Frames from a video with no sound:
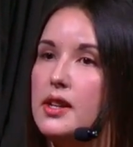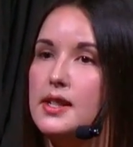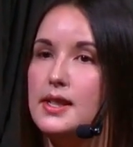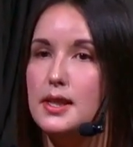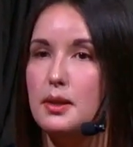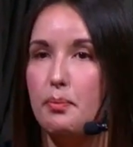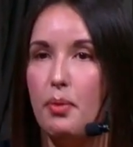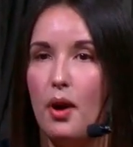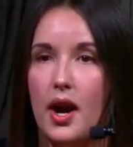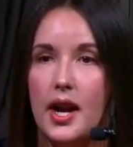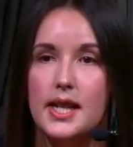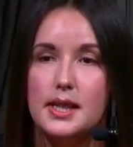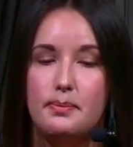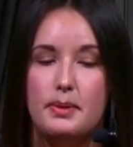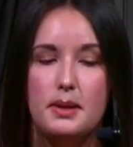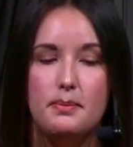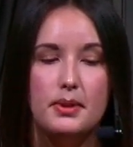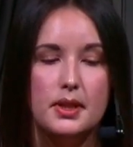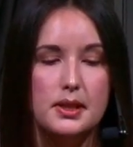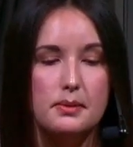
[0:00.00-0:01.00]
and surprise
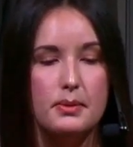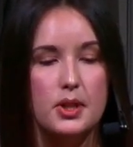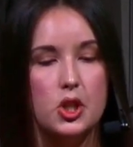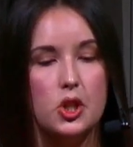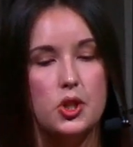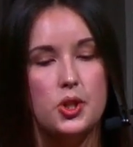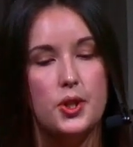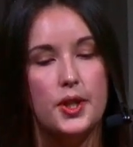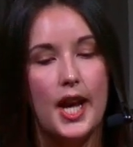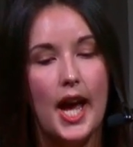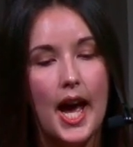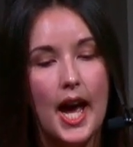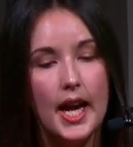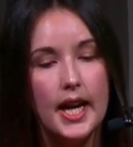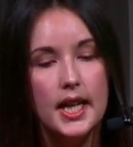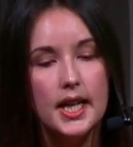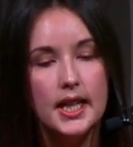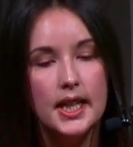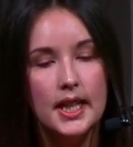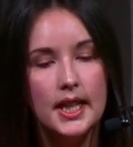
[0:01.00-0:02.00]
people as much as you can.